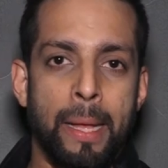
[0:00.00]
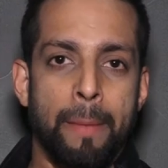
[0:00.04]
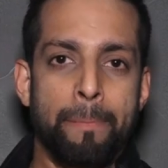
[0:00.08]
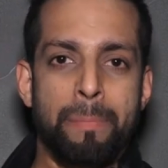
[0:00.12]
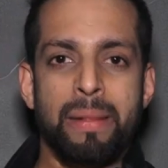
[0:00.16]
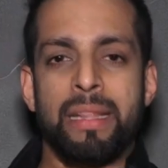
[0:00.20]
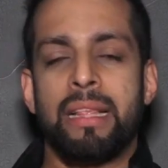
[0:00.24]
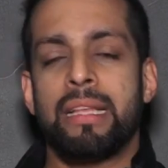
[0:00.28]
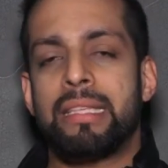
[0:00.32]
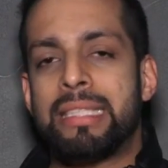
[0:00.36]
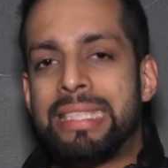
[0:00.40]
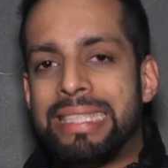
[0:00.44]

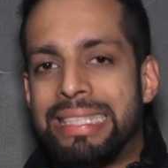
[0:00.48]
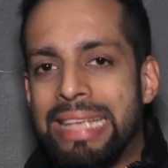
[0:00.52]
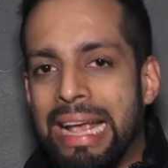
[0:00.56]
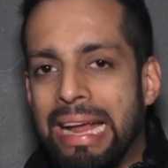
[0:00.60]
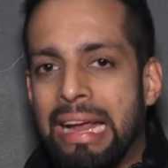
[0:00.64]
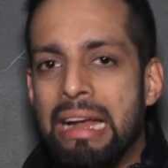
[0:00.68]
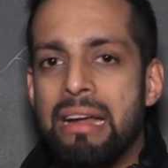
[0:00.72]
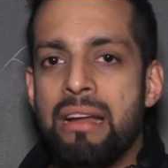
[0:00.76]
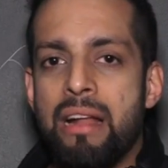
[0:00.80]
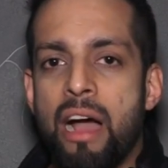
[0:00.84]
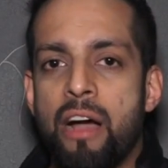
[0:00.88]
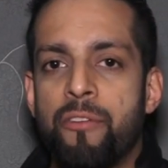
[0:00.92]
But the
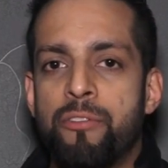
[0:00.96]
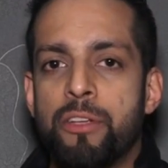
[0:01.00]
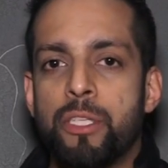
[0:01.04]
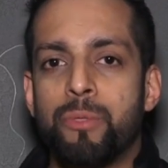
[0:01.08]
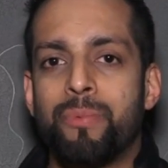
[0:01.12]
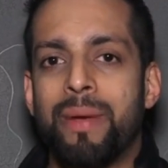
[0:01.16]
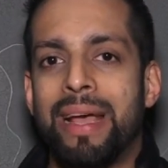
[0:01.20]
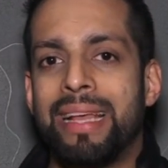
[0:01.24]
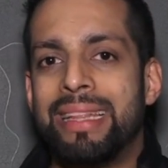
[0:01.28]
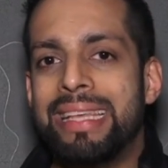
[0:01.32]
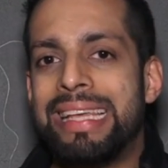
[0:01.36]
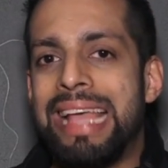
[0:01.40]
second half is
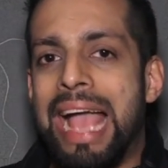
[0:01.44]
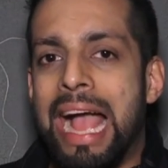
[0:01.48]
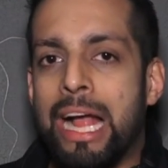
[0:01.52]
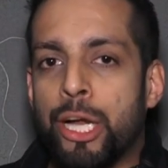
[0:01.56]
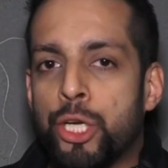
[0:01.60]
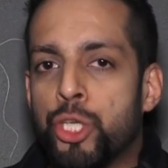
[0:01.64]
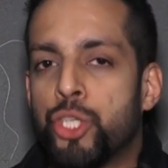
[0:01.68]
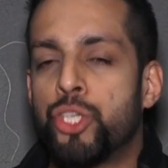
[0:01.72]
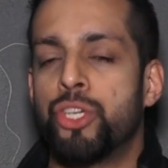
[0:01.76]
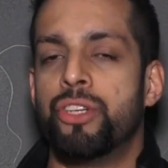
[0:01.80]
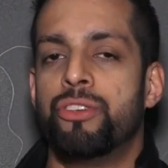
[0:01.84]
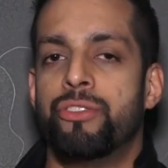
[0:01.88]
where the
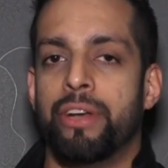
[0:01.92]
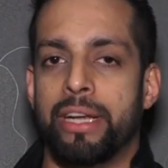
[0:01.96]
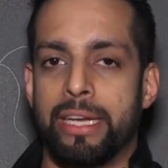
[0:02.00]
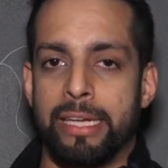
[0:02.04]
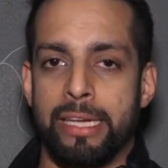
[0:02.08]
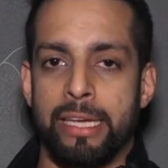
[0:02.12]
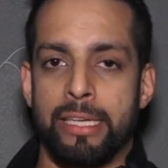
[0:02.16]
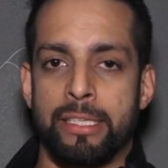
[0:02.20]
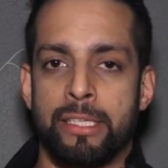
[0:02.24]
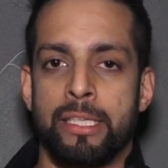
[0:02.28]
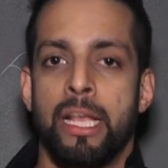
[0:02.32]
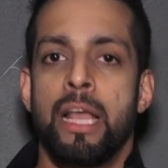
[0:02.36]
action
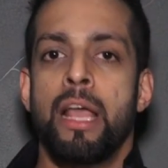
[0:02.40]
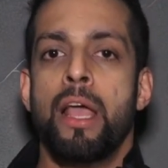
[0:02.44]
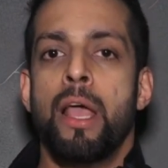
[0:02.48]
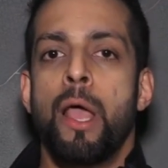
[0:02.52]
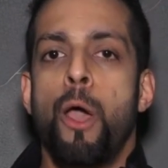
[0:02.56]
really is.